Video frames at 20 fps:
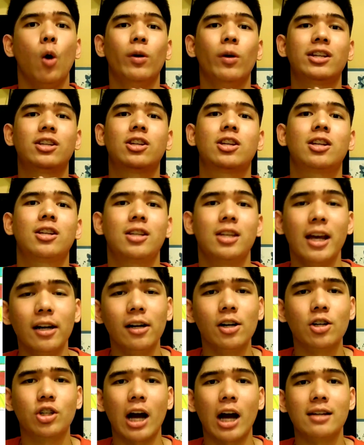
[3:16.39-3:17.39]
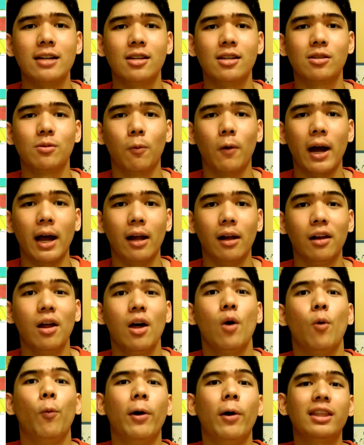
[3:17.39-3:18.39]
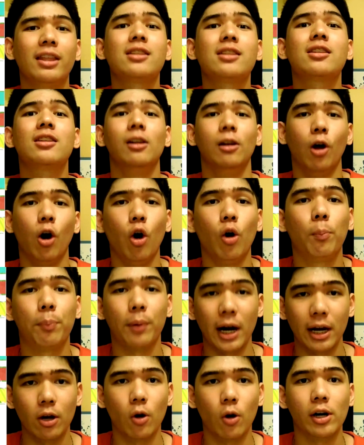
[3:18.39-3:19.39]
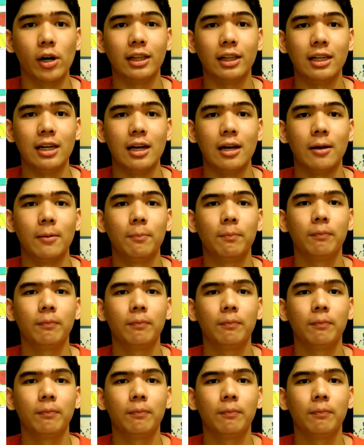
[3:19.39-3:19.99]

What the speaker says: which synergizes well with its low priority.